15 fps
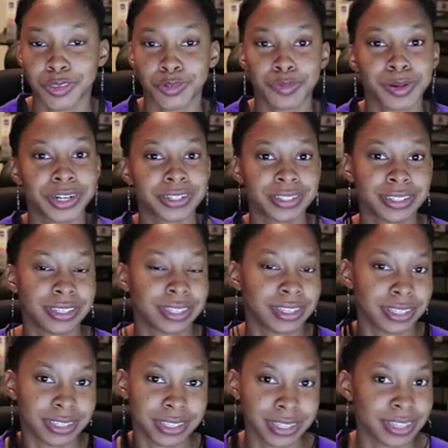through purchasing
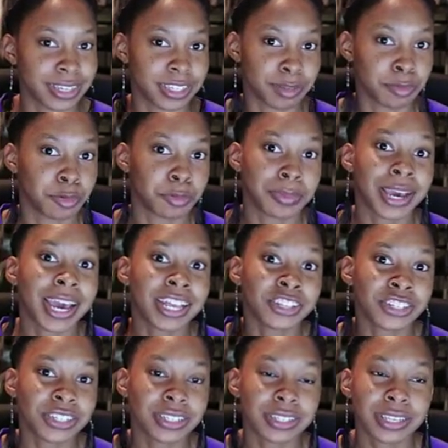these collectible
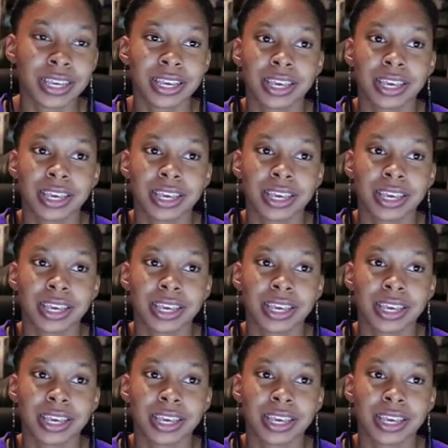badges